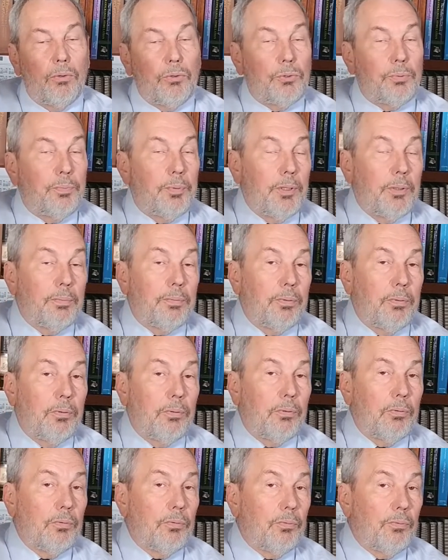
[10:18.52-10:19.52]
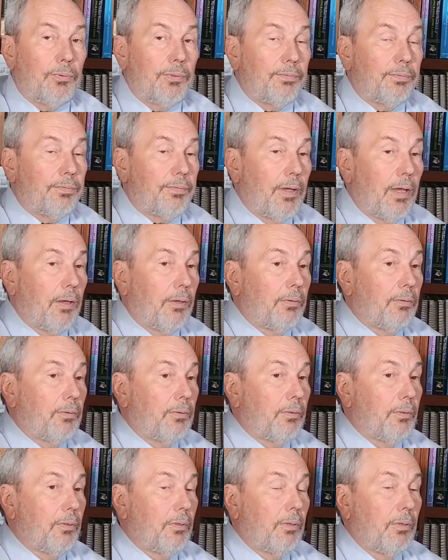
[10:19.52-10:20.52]
Those people, we
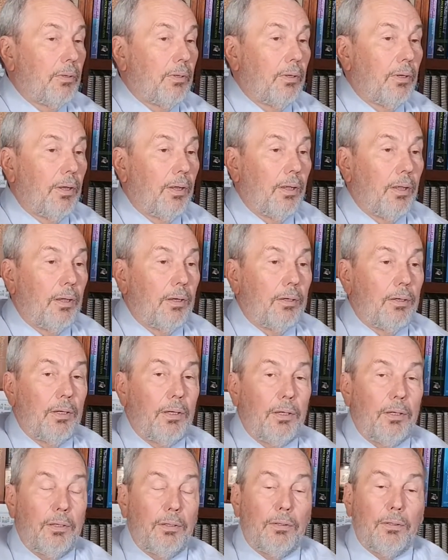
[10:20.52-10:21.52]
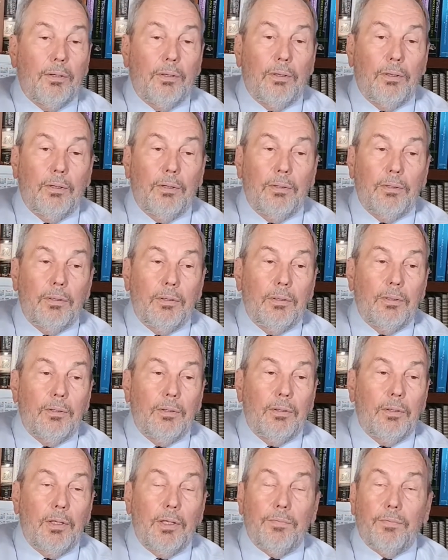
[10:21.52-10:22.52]
found, need
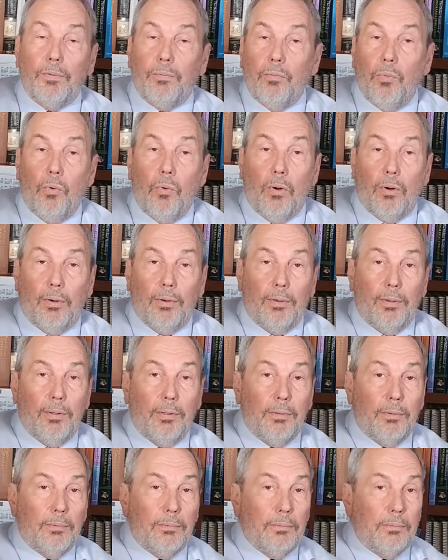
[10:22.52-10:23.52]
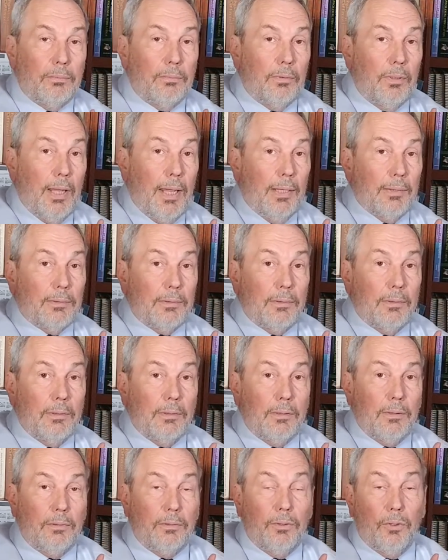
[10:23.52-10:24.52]
even more, and
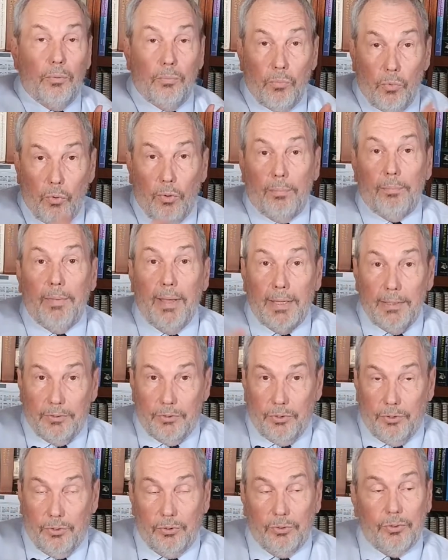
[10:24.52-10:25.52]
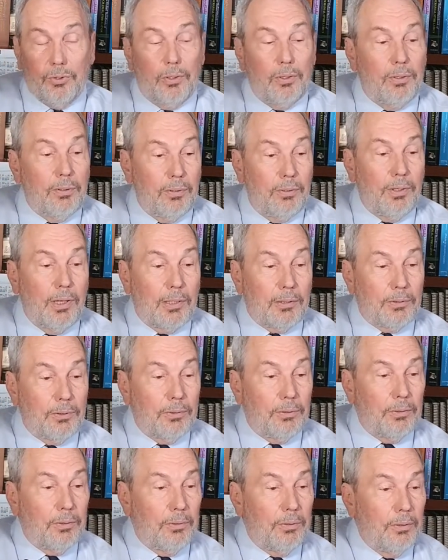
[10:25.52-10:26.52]
more medicines.
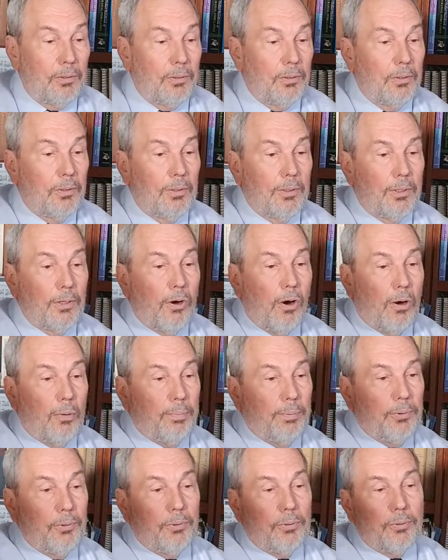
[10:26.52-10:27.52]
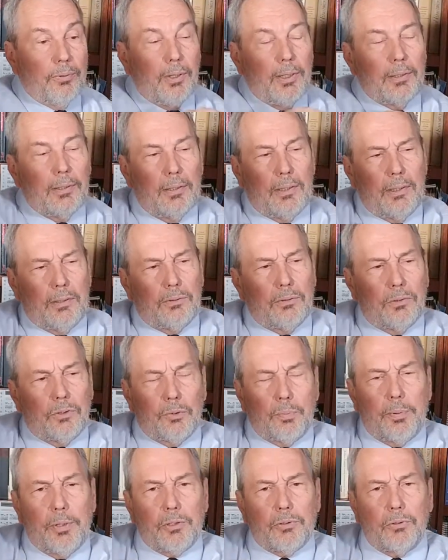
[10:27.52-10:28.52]
Dr. Carpenter, I think he's
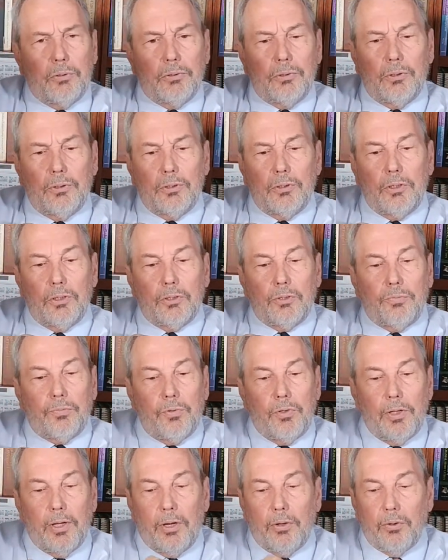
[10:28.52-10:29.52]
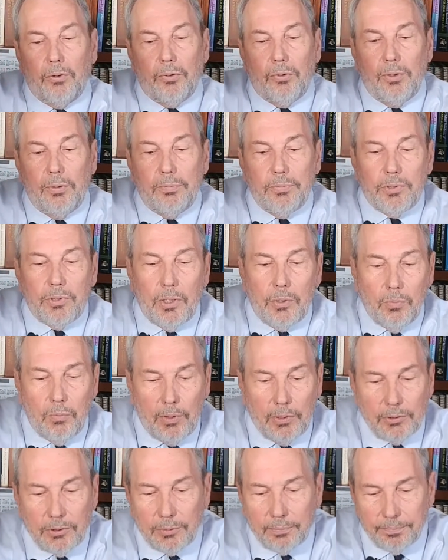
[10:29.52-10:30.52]
a specialist in schizophrenia. I heard him say
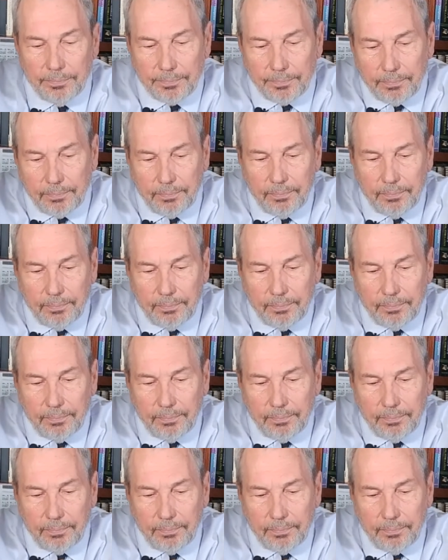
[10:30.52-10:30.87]
once